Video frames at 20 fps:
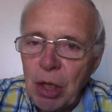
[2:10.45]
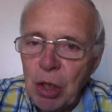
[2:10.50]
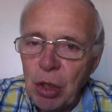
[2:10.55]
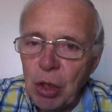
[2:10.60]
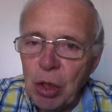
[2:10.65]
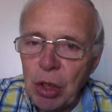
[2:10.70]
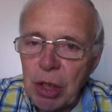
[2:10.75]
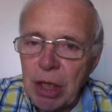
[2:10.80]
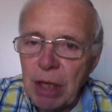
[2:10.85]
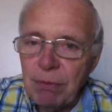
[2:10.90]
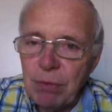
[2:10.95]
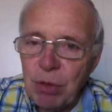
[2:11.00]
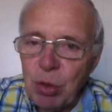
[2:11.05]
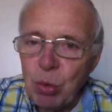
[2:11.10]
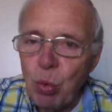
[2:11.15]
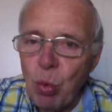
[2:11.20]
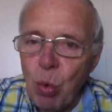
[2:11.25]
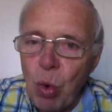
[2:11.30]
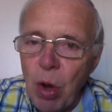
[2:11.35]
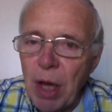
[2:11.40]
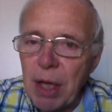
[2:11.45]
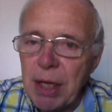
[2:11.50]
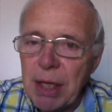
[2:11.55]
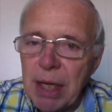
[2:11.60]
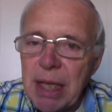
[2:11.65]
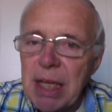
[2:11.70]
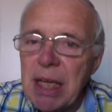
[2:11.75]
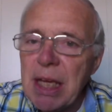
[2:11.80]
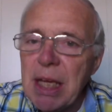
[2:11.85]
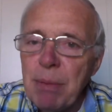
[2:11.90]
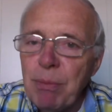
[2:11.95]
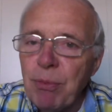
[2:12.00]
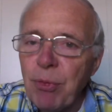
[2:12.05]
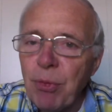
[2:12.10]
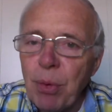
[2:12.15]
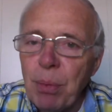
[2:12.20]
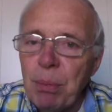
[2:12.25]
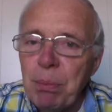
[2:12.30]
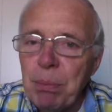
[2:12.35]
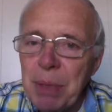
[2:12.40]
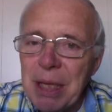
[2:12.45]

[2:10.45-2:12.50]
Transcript: look, if you want to keep from